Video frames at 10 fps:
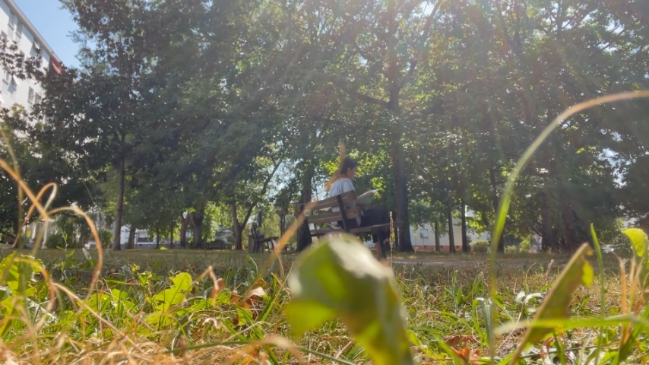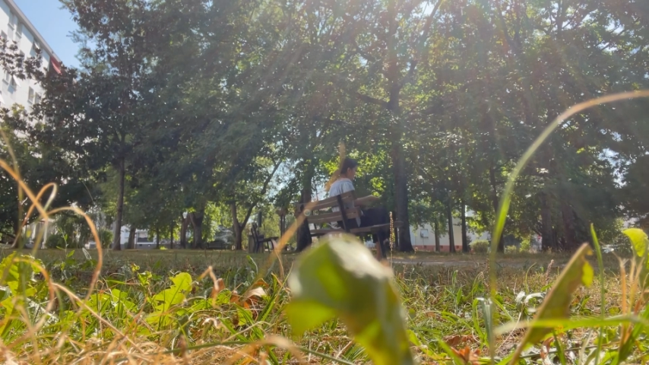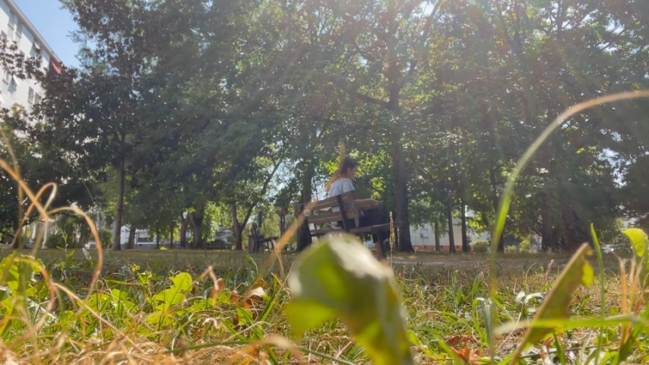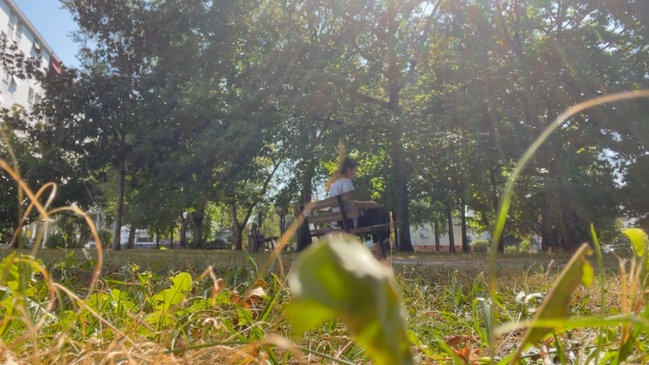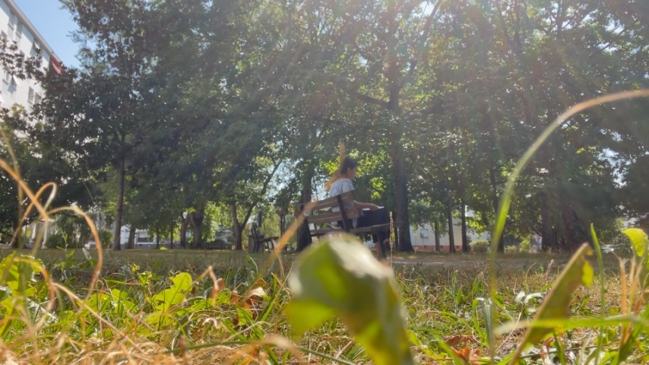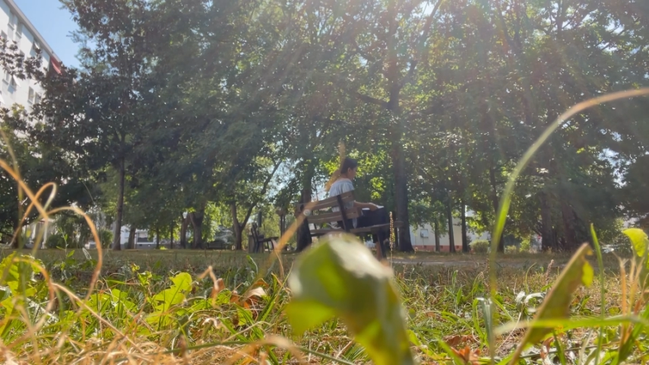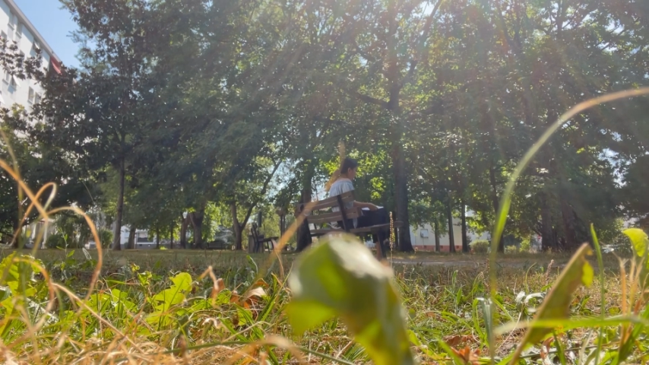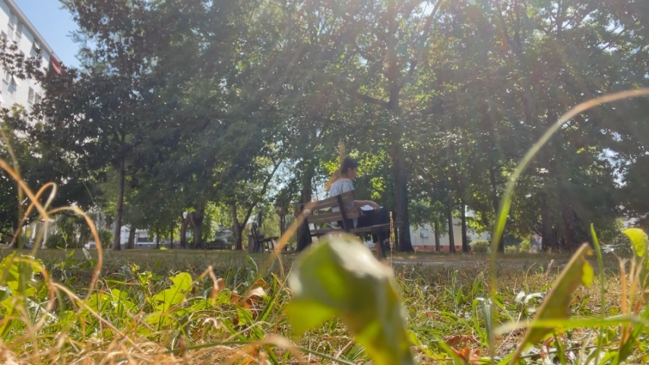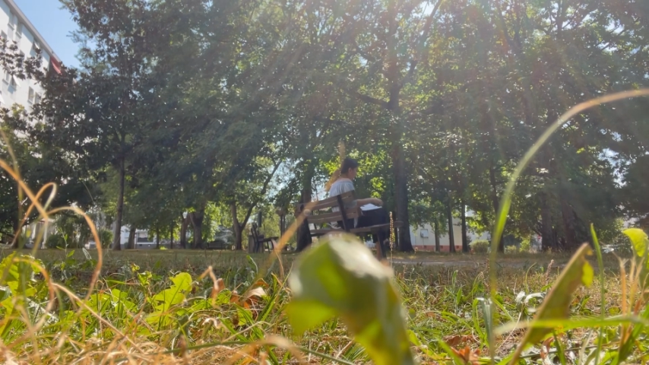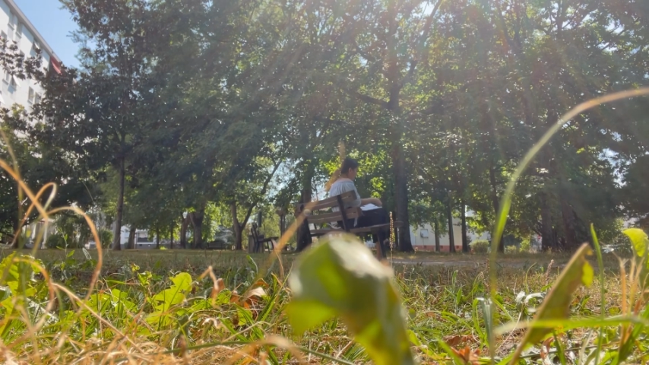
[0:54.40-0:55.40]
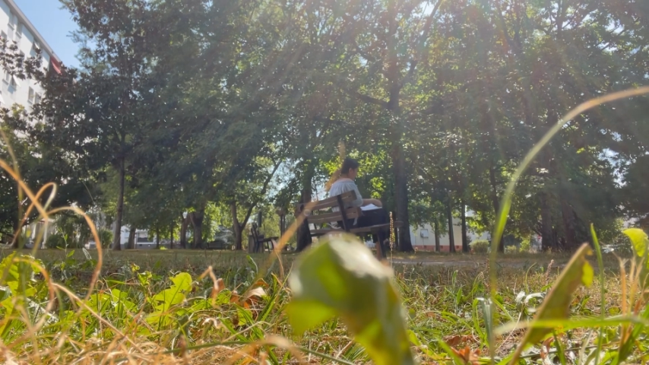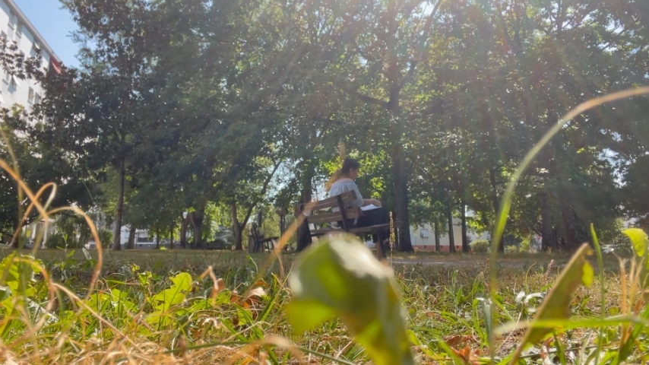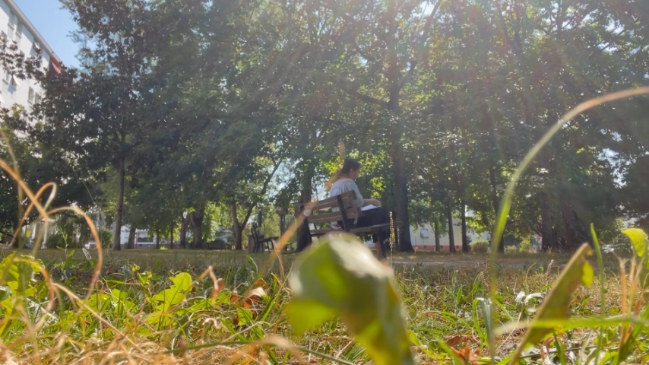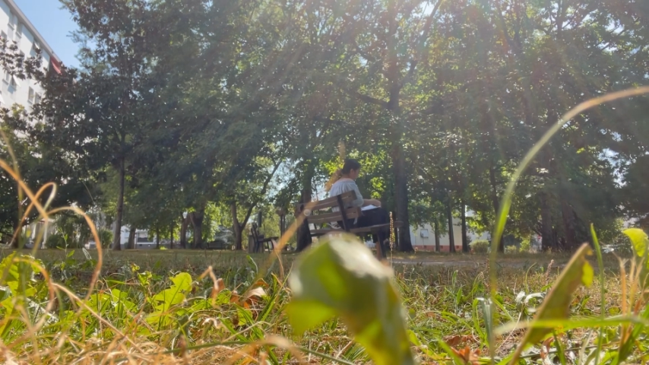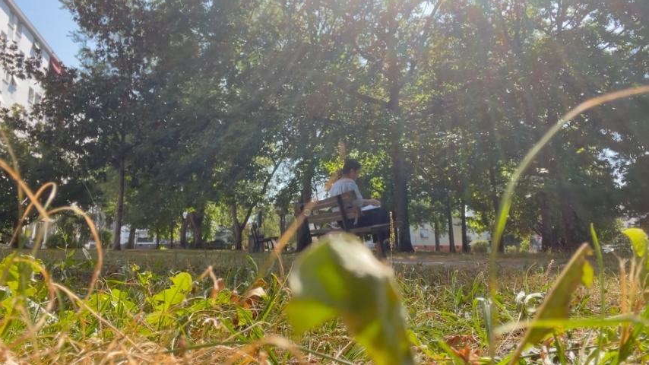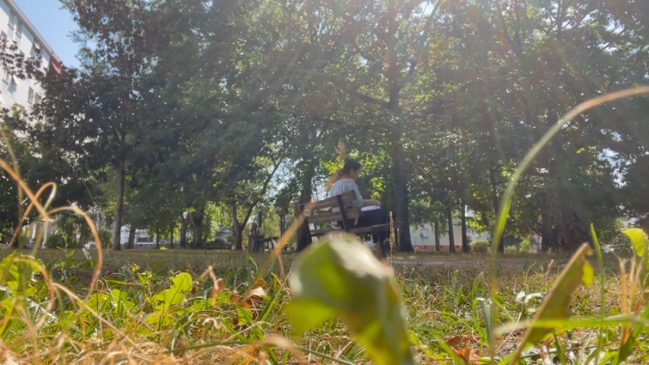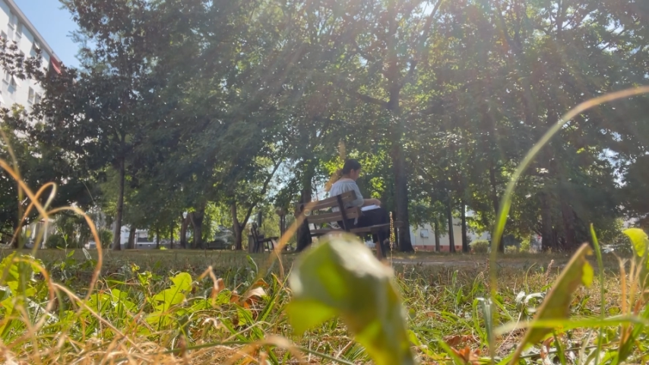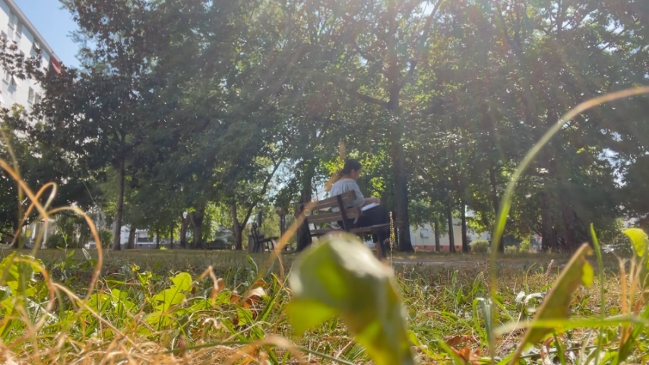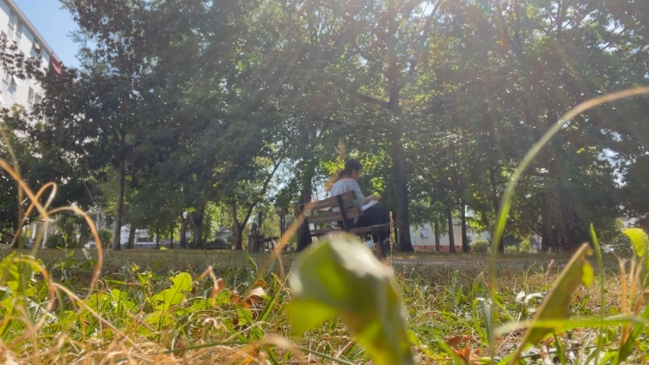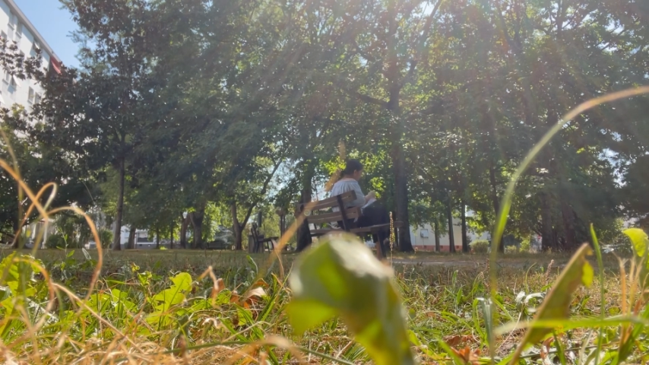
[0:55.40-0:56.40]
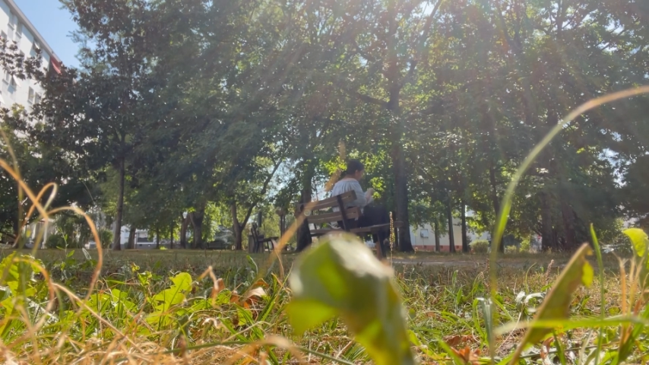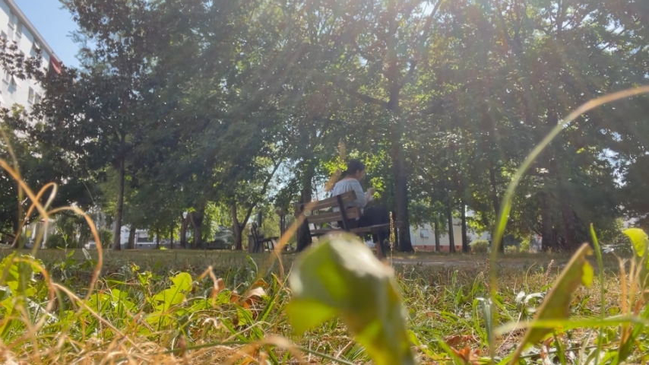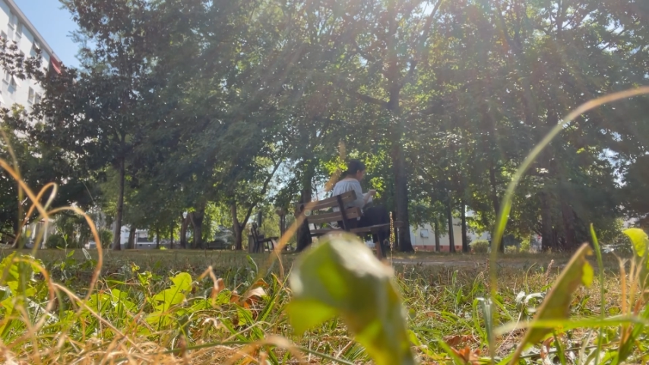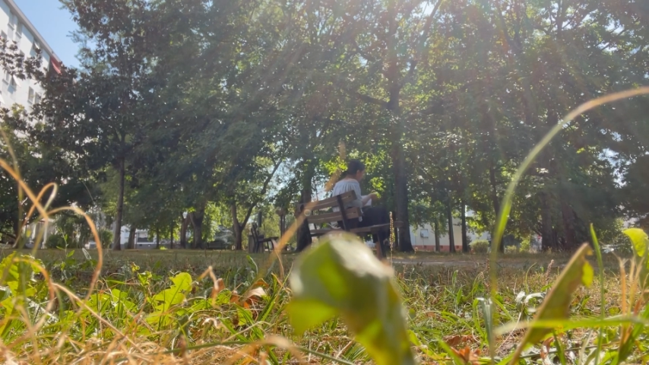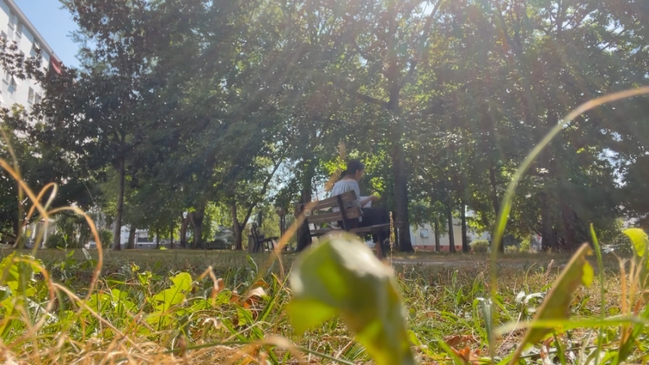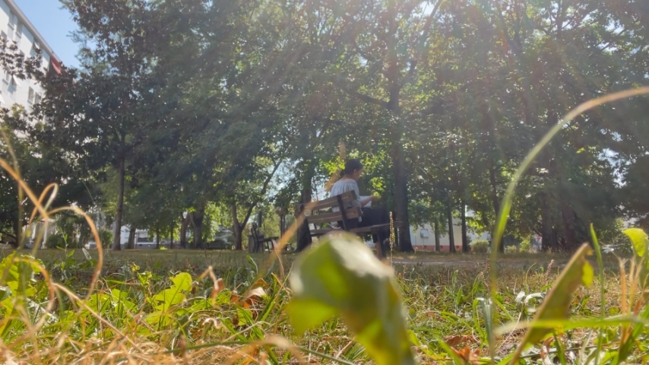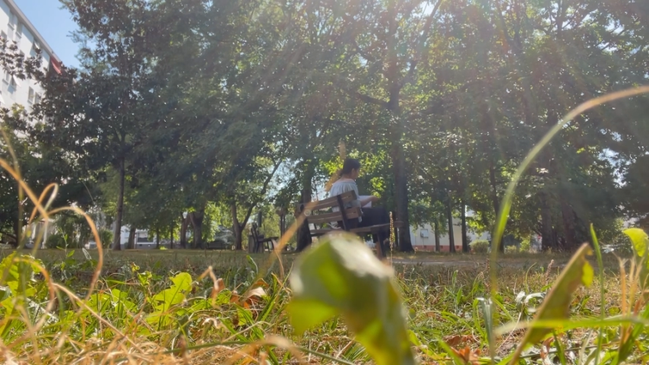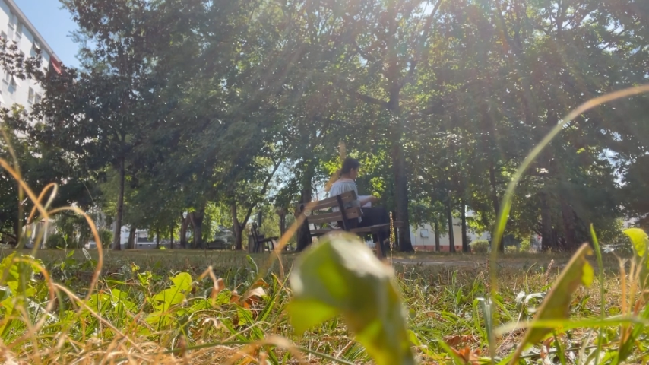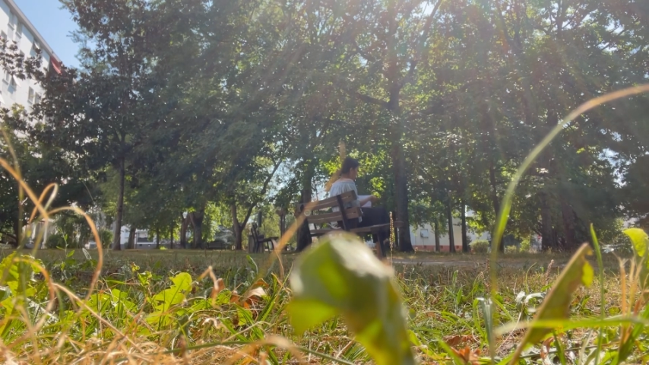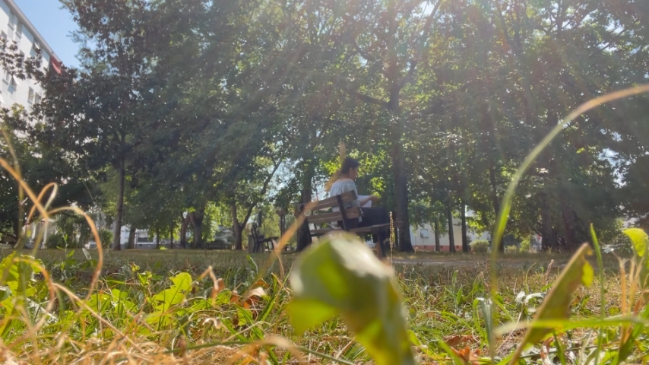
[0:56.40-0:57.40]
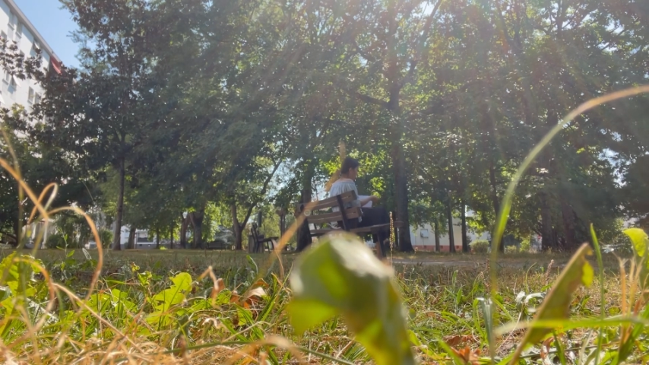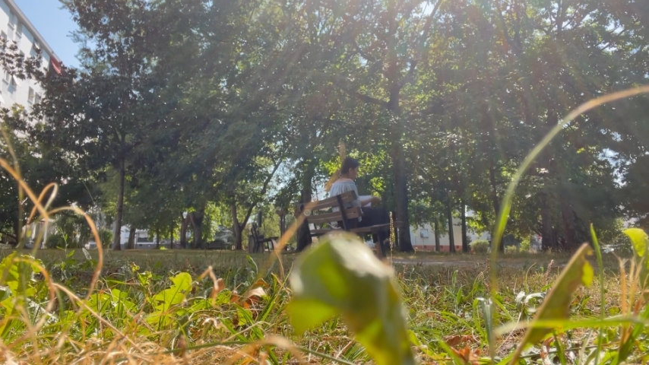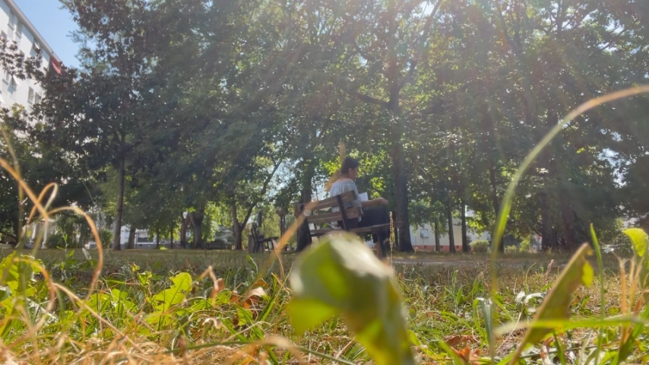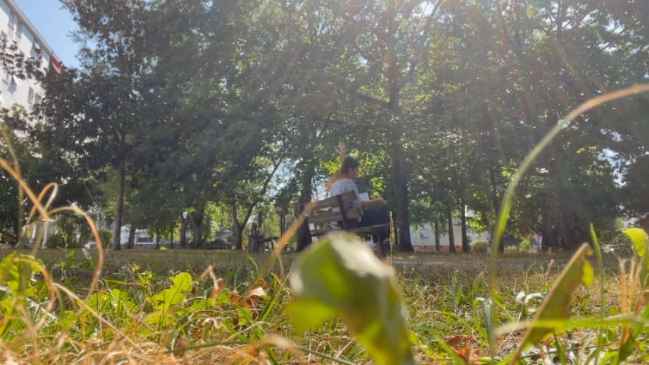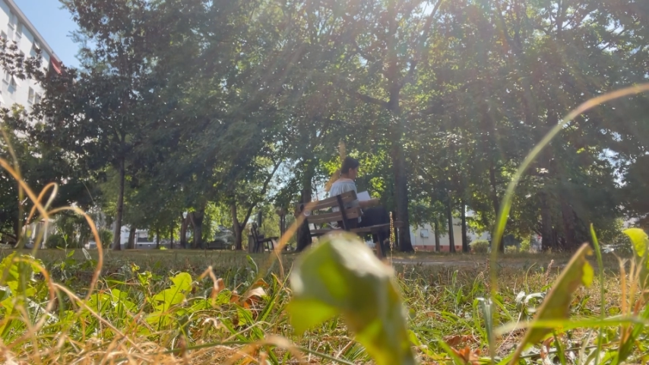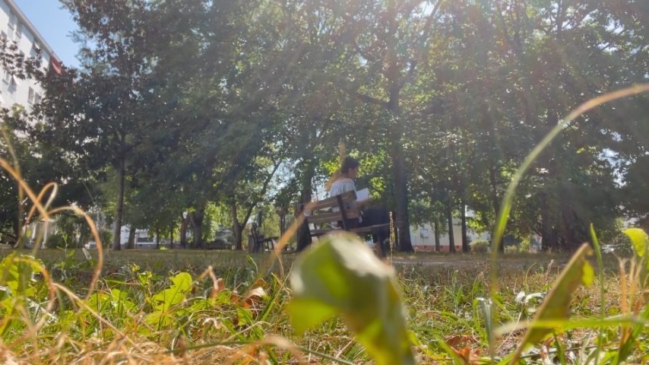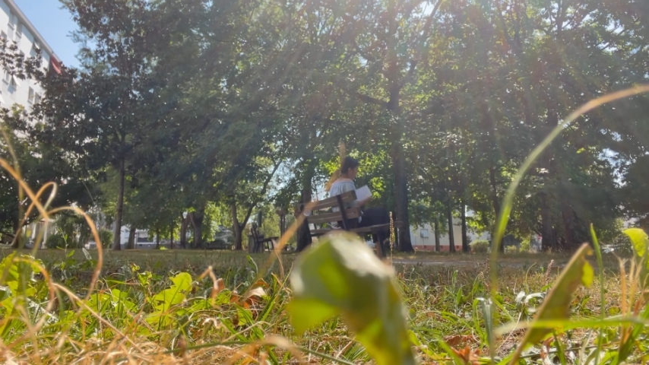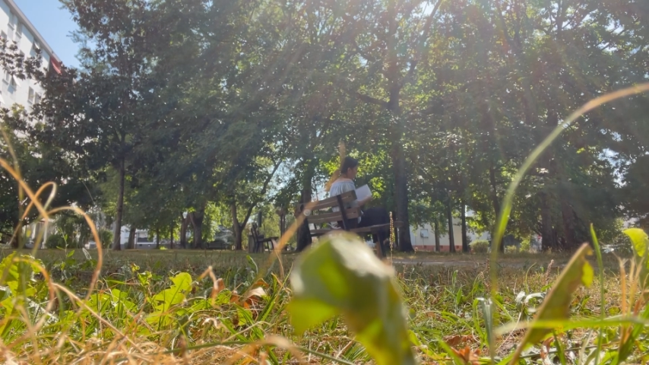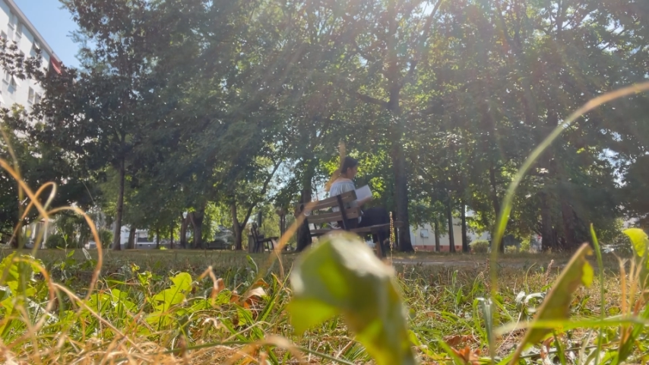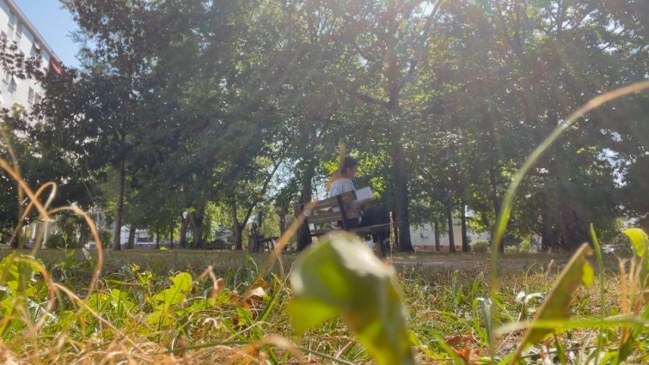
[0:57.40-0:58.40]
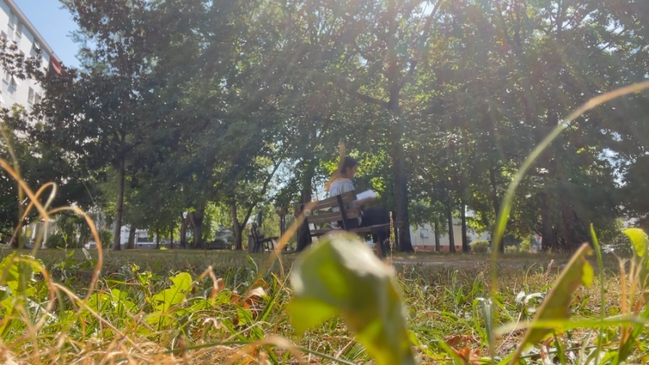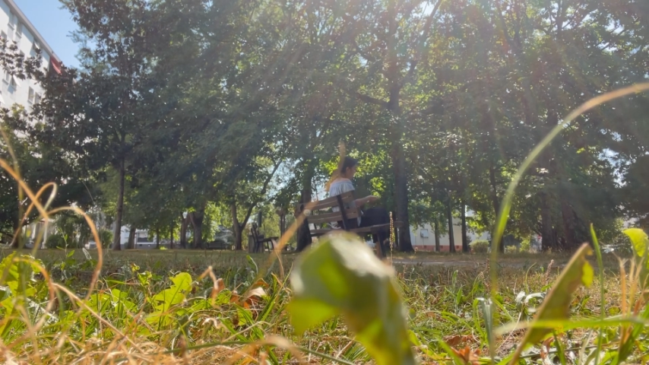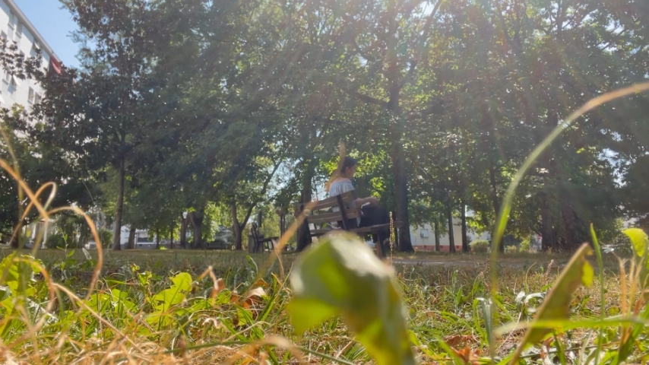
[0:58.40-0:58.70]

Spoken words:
(no speaker visible)